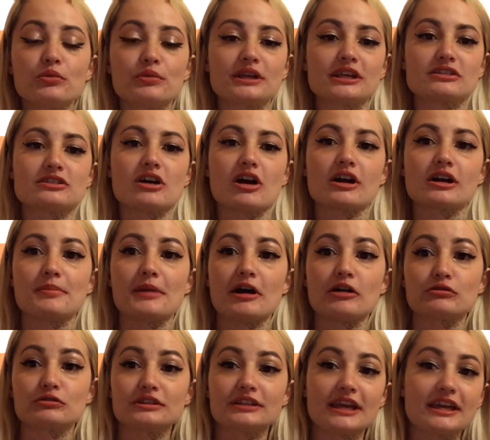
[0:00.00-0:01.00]
We can talk
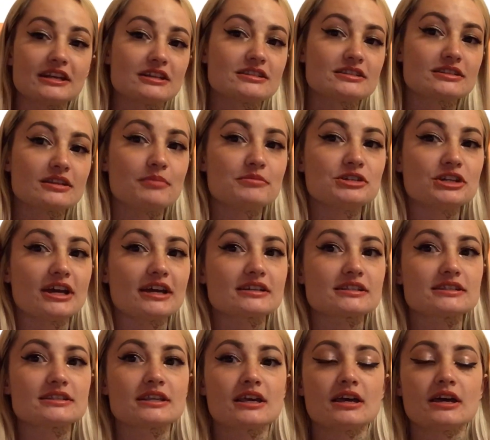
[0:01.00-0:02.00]
about related
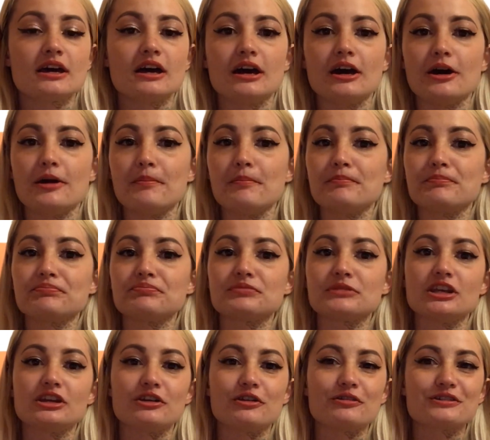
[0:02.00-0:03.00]
subjects, so
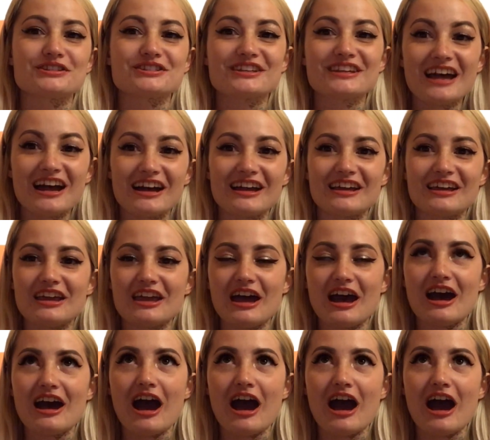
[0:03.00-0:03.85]
yeah,